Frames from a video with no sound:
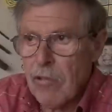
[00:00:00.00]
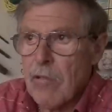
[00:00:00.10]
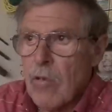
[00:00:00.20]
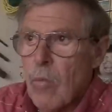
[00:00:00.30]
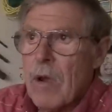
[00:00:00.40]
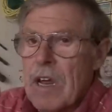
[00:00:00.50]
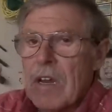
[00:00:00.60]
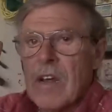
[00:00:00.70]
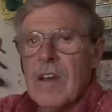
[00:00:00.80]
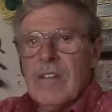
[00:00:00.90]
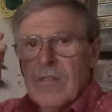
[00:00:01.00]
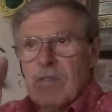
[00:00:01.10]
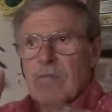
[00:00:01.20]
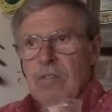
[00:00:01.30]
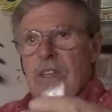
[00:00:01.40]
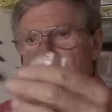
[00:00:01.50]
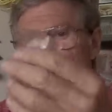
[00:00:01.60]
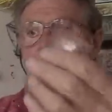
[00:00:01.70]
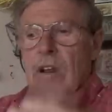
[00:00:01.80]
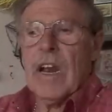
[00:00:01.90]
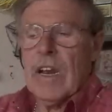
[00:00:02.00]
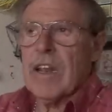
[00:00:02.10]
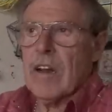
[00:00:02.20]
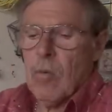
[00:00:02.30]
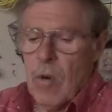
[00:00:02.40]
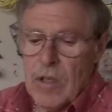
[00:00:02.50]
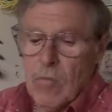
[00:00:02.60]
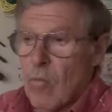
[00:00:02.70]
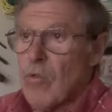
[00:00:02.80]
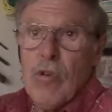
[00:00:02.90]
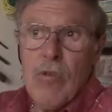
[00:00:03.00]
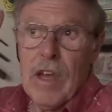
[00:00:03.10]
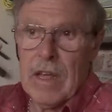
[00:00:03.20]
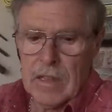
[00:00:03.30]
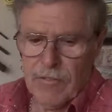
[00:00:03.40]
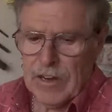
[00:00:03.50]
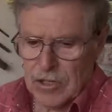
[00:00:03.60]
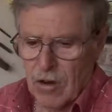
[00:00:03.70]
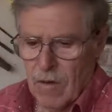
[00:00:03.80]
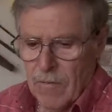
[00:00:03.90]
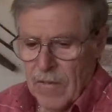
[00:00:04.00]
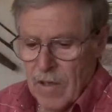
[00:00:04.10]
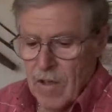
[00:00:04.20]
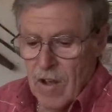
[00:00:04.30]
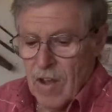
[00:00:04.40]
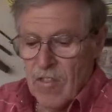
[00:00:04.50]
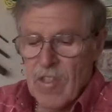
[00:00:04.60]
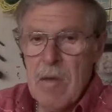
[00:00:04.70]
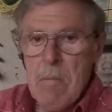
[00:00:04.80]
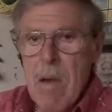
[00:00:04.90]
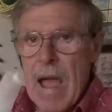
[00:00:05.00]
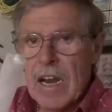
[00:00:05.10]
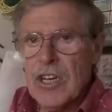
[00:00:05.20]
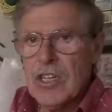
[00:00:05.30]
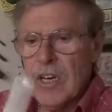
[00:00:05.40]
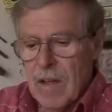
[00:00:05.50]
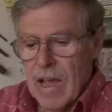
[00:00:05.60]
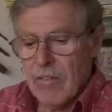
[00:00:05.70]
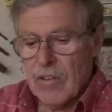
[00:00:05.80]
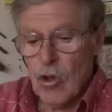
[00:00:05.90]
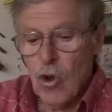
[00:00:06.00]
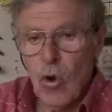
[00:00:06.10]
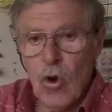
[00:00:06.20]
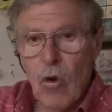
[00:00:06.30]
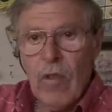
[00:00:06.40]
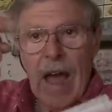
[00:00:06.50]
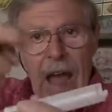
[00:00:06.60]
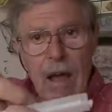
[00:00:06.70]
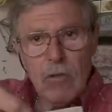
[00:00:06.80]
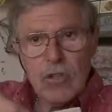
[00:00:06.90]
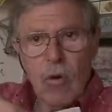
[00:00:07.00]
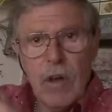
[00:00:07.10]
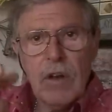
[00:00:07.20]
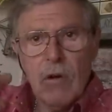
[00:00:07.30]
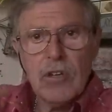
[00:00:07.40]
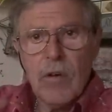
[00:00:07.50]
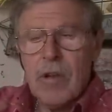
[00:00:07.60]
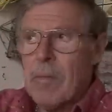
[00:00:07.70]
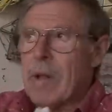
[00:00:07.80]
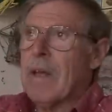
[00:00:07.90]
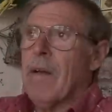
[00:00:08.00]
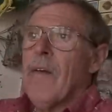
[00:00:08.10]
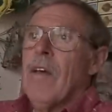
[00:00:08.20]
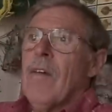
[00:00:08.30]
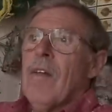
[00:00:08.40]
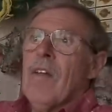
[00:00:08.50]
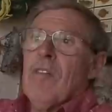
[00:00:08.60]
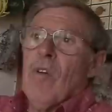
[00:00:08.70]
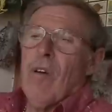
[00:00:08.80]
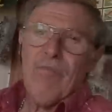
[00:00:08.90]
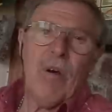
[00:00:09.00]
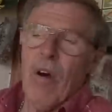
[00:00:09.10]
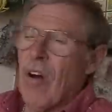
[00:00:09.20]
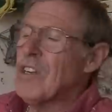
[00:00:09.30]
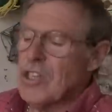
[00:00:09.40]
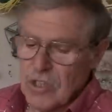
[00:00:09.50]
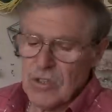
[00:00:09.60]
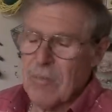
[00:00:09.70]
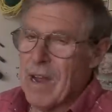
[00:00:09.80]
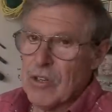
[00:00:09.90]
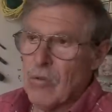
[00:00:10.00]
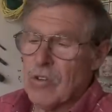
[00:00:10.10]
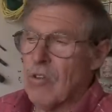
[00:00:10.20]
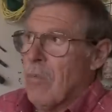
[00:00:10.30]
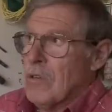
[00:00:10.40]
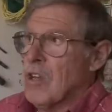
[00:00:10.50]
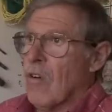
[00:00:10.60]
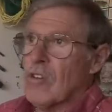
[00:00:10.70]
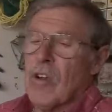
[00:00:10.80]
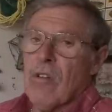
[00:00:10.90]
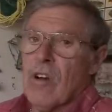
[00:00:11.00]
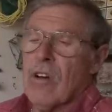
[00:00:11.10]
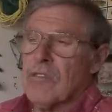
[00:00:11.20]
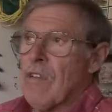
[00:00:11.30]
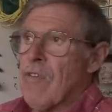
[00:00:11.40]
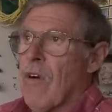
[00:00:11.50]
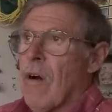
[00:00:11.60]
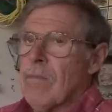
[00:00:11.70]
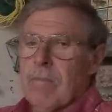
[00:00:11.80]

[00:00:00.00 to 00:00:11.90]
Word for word: through the weed, to, you know, to get it down to where you, you think the fish are. The mesh, having the hook on the outside, I'll show you in a minute, I just use the mesh all the time myself because I don't cast very far.